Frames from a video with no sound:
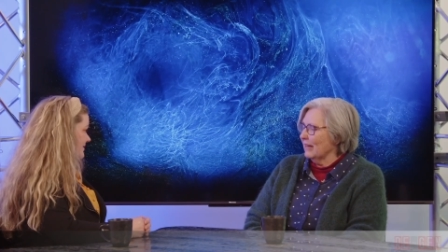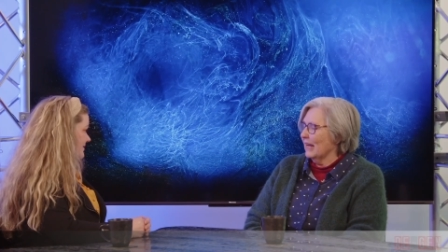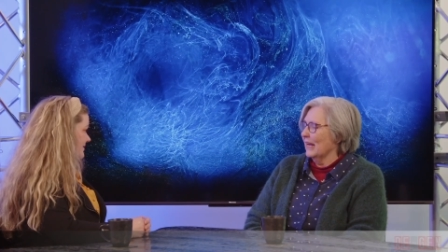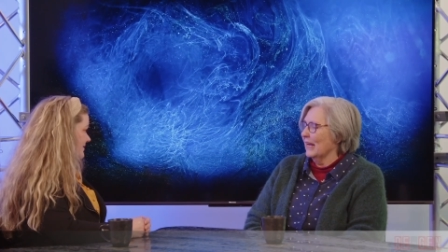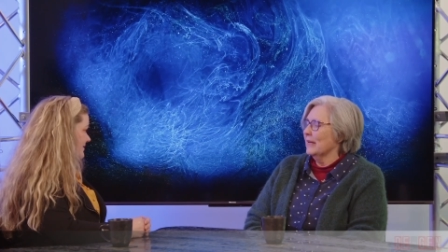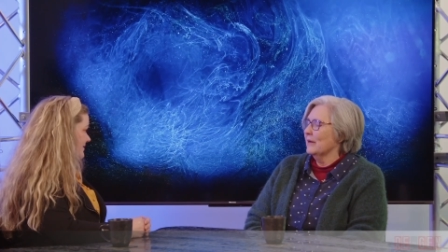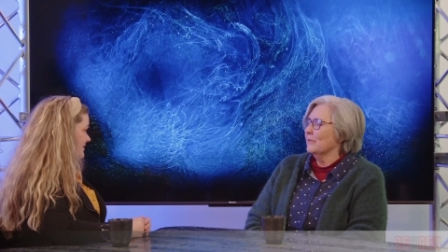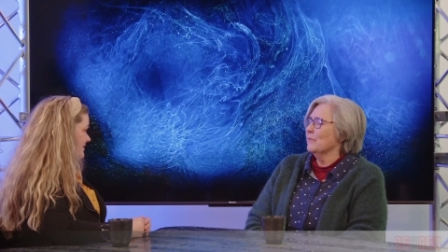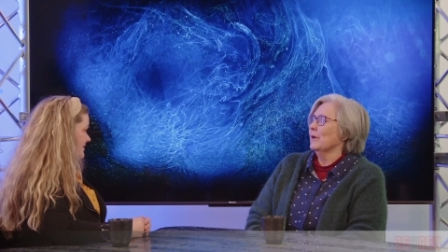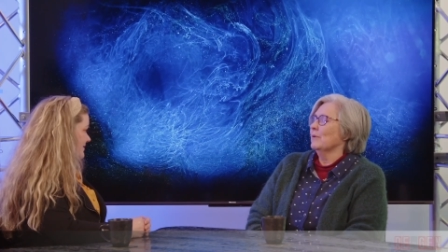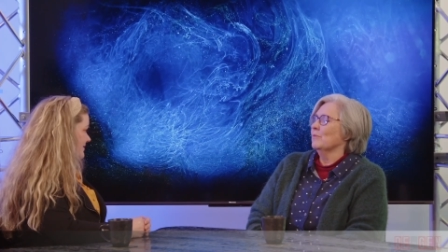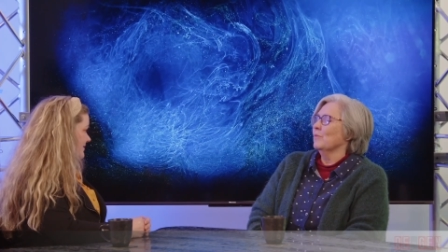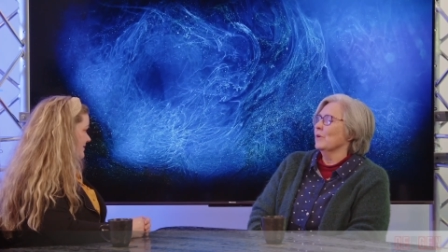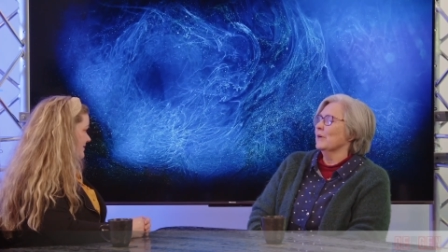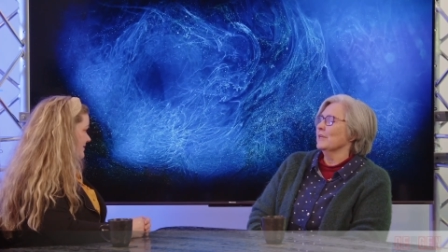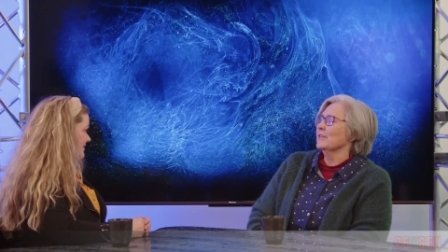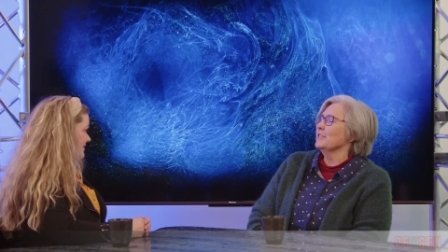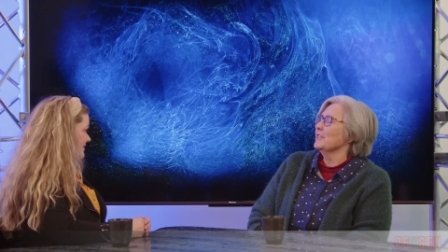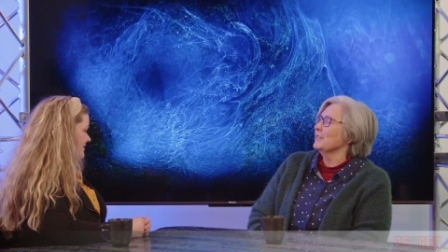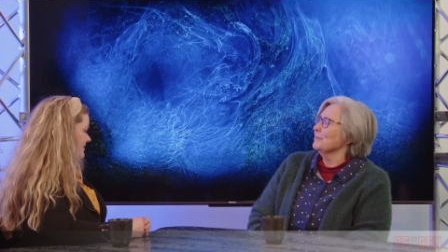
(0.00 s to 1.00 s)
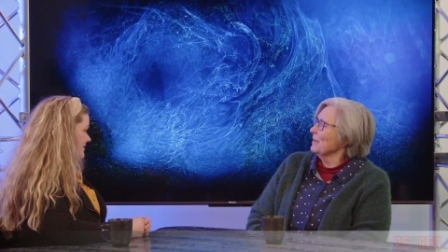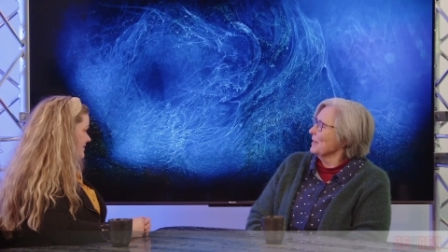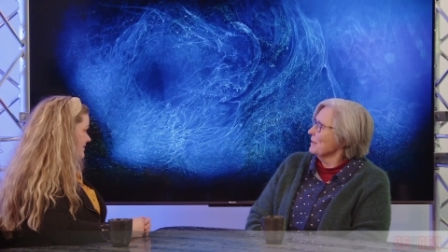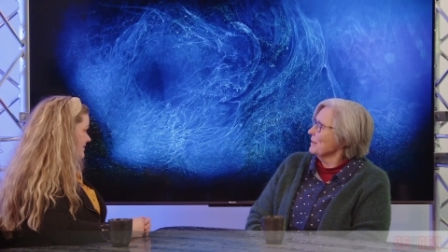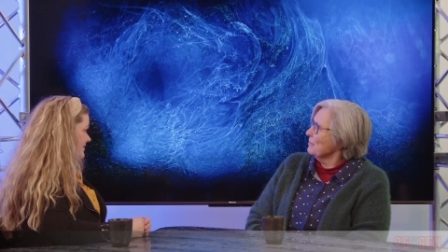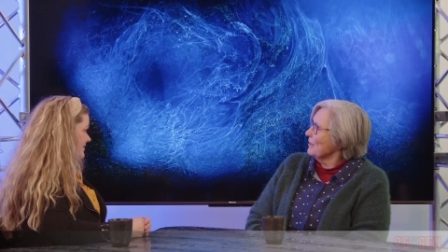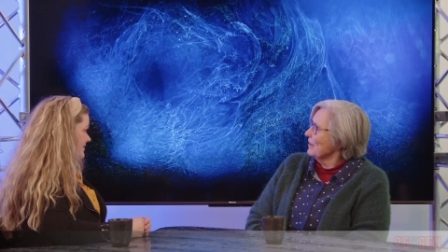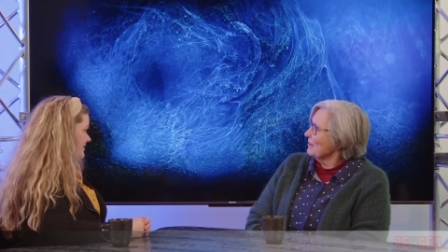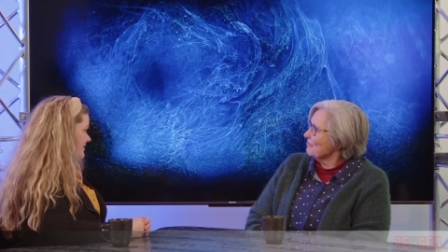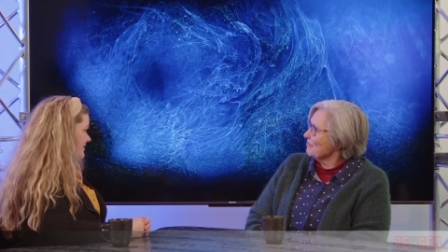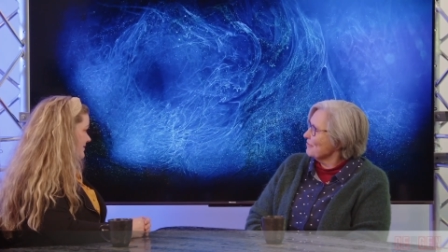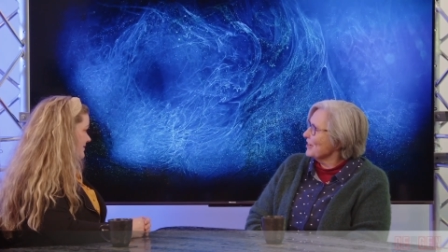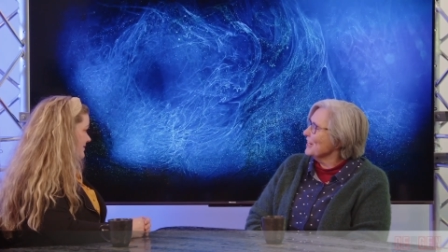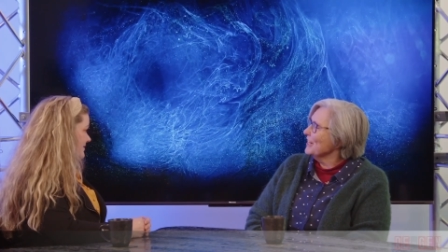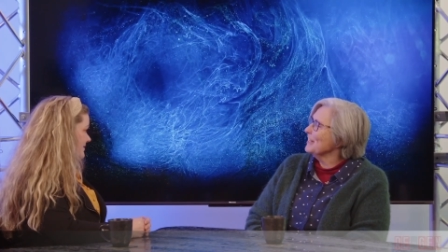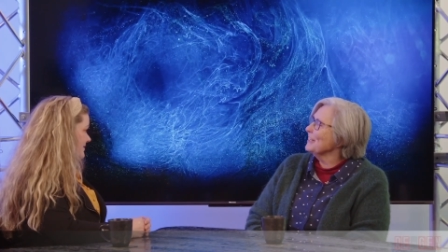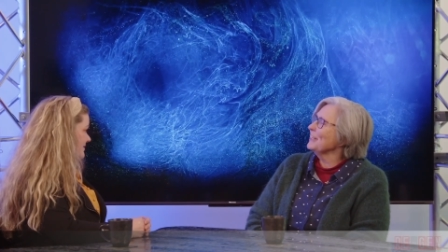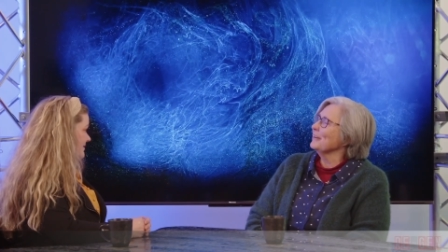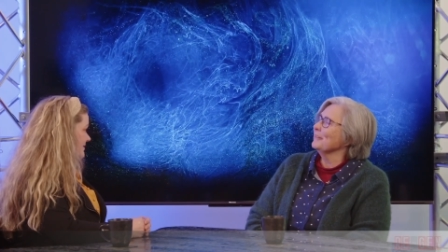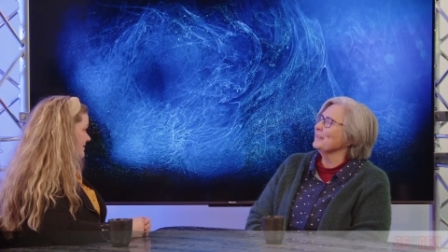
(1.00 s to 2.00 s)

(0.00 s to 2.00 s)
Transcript: anyone wanted to be my friend,